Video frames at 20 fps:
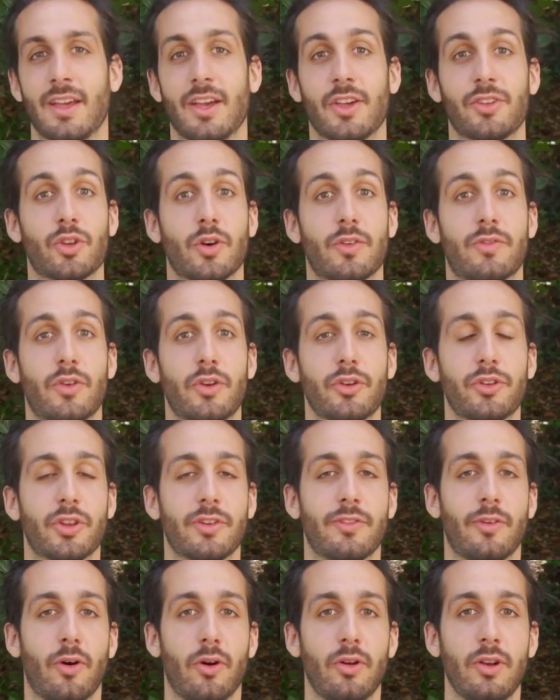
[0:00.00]
So first
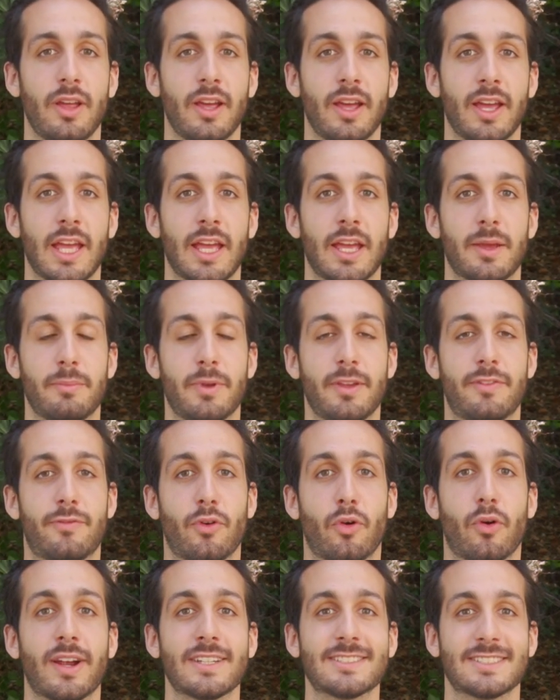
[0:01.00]
of all,
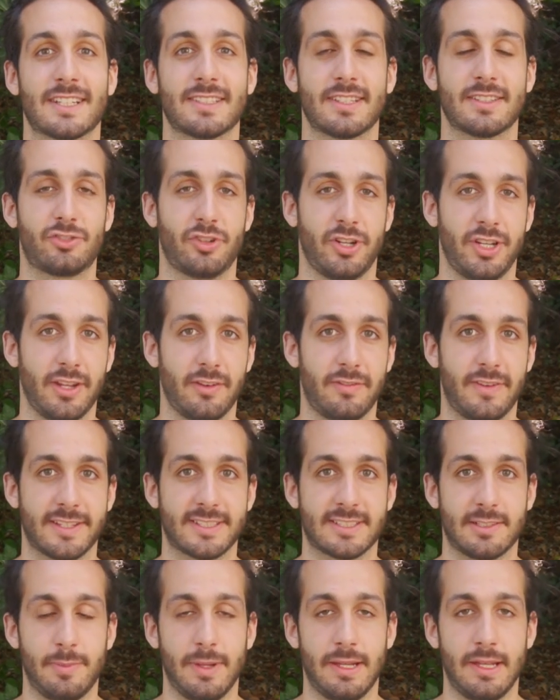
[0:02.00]
before I started training
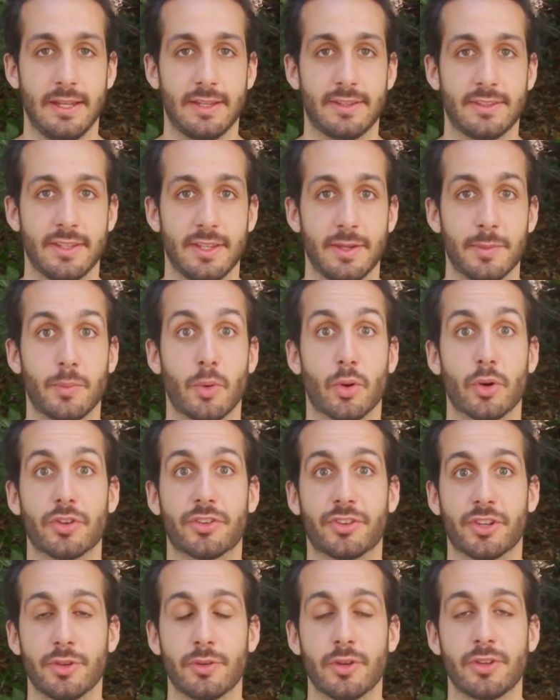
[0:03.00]
flexibility more
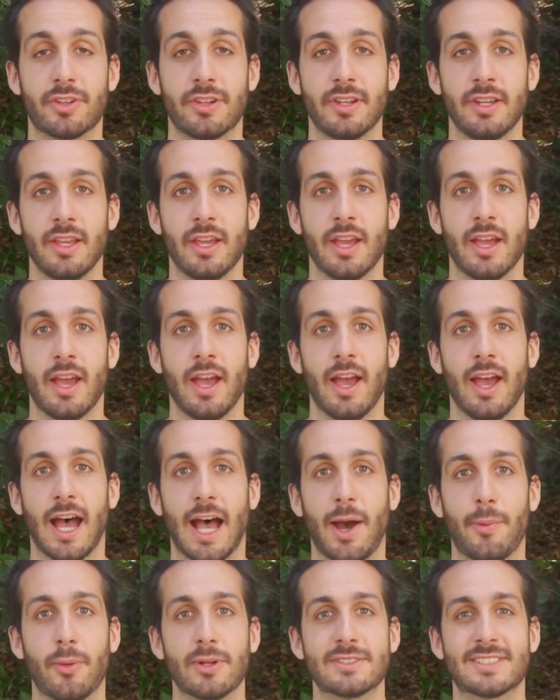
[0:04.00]
seriously,
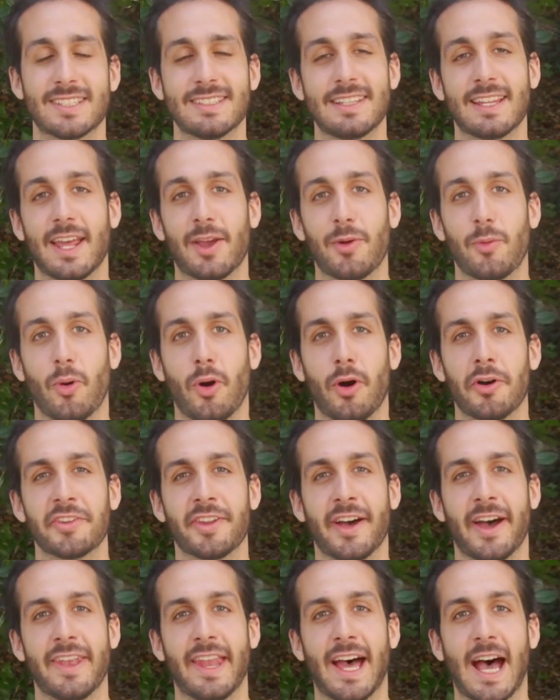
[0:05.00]
I would say that I was
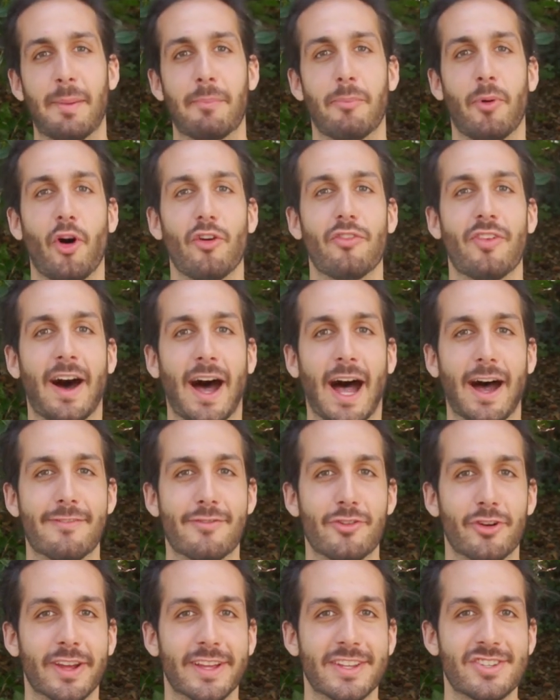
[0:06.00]
an above
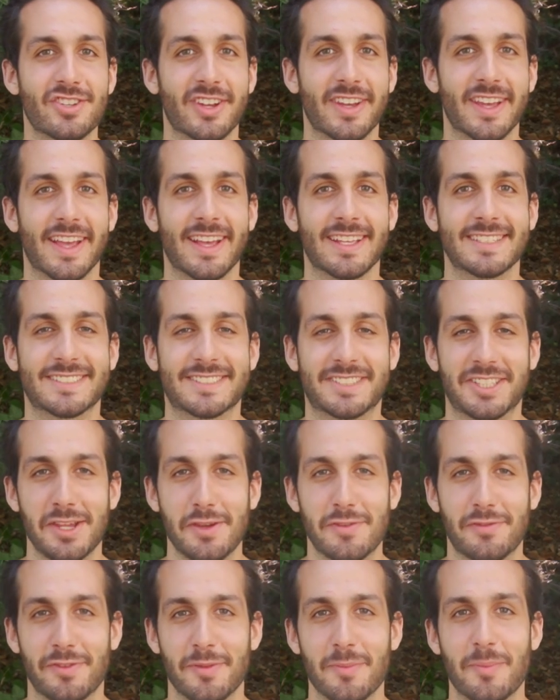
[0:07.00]
average
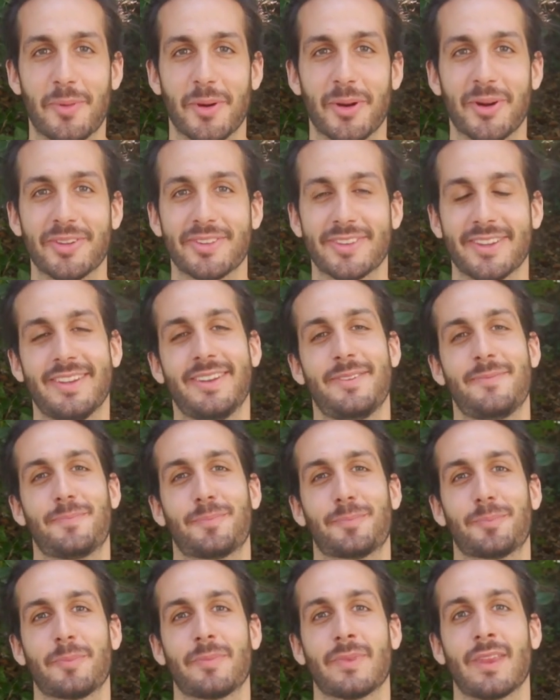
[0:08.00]
stiff person.
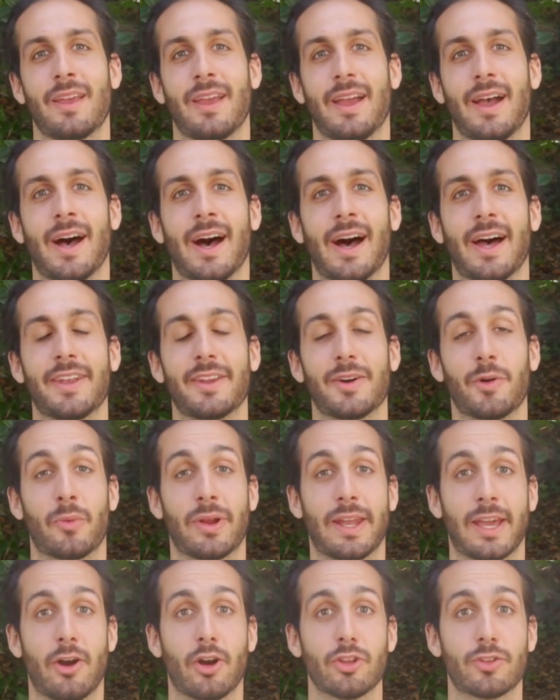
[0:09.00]
And
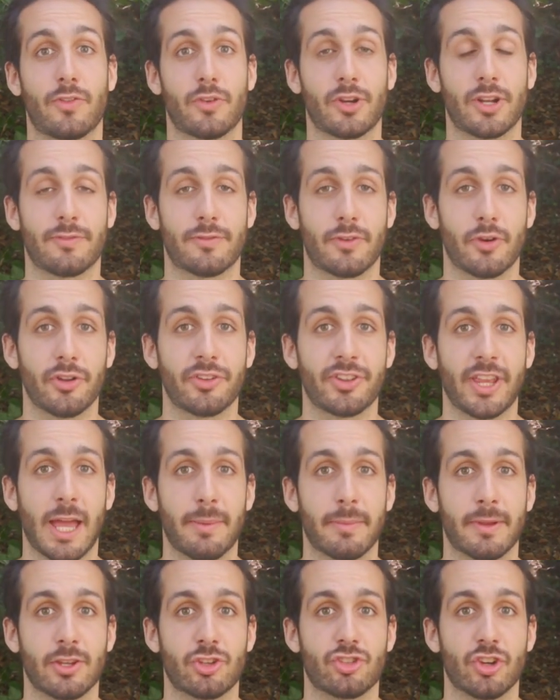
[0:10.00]
when I got for the first
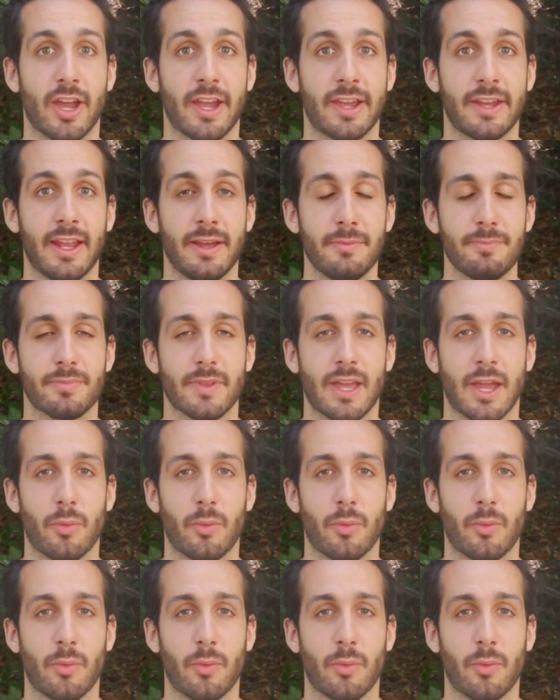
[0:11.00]
time in China, I